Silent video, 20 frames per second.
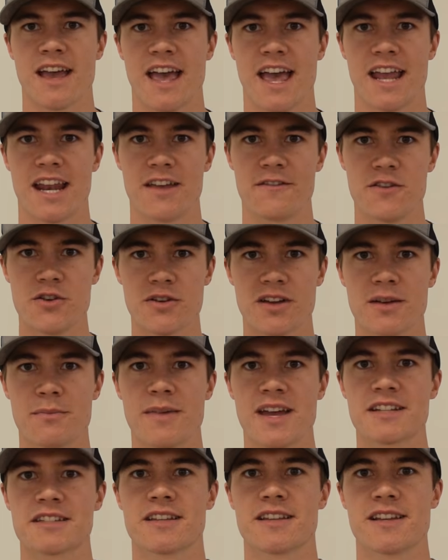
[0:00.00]
And if you
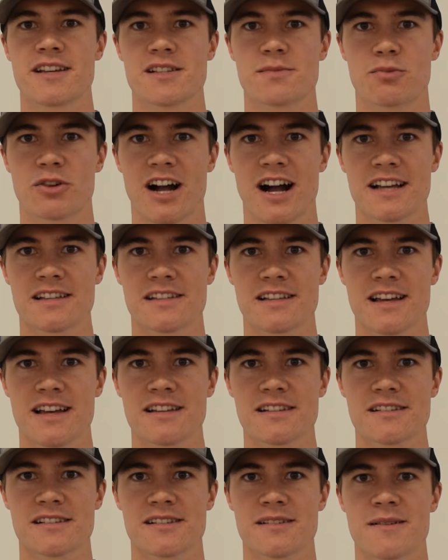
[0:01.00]
commit to this
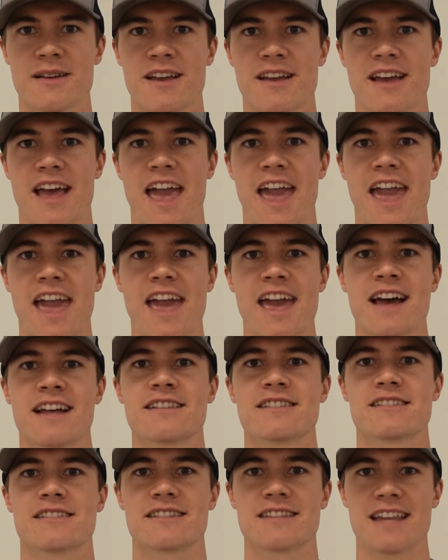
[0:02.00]
process,
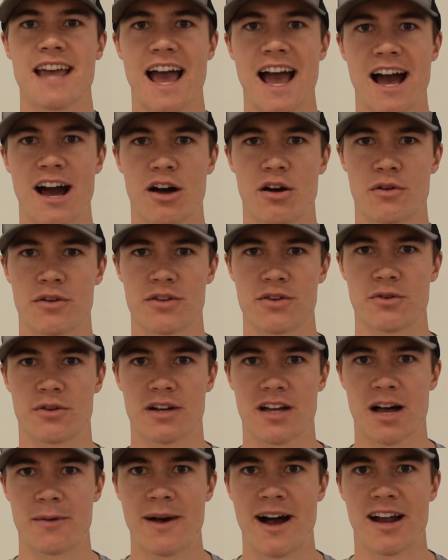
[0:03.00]
hands down, you will
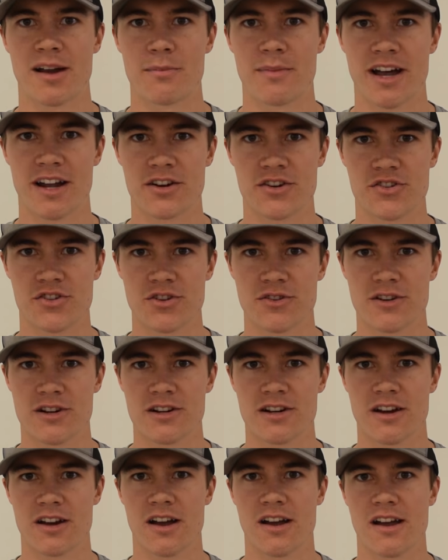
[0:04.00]
come out a better
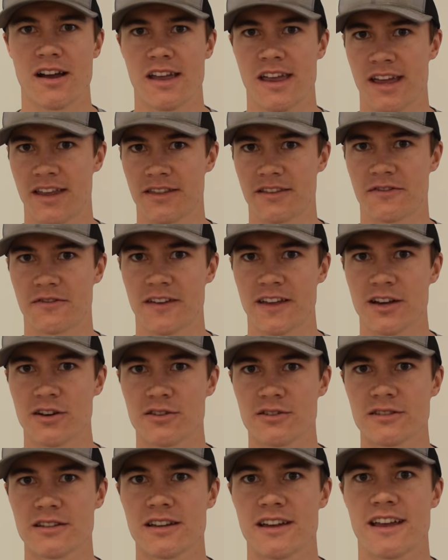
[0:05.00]
shooter in the
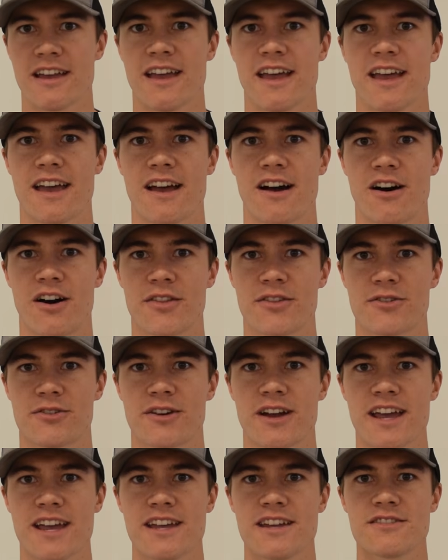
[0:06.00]
field, on the
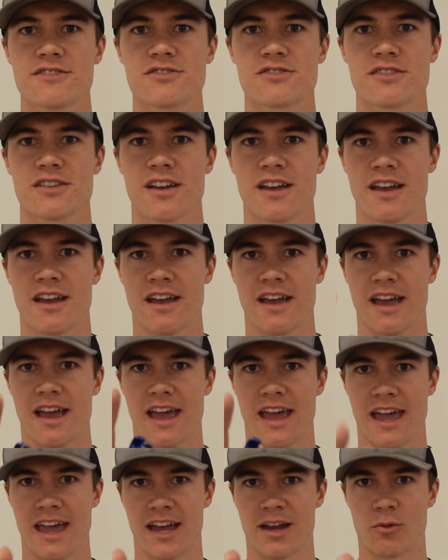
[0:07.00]
range,
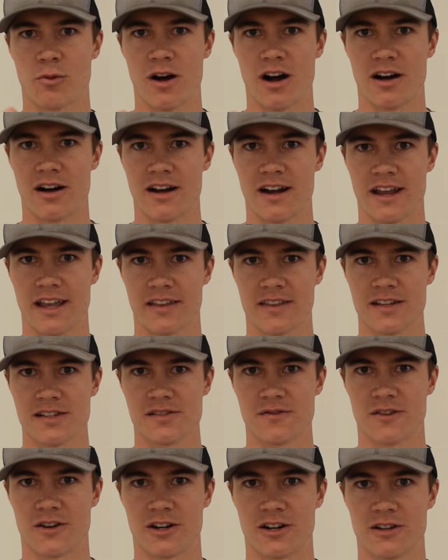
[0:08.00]
and while hunting
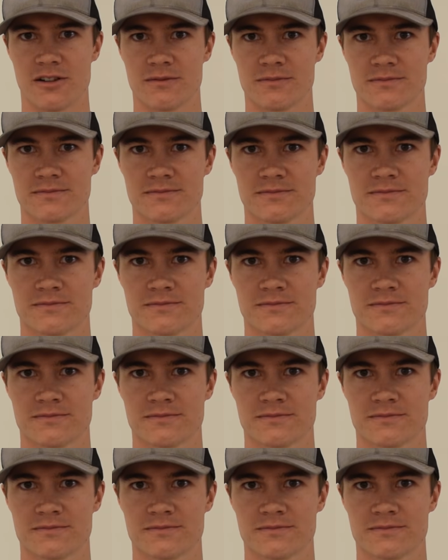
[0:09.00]
this fall.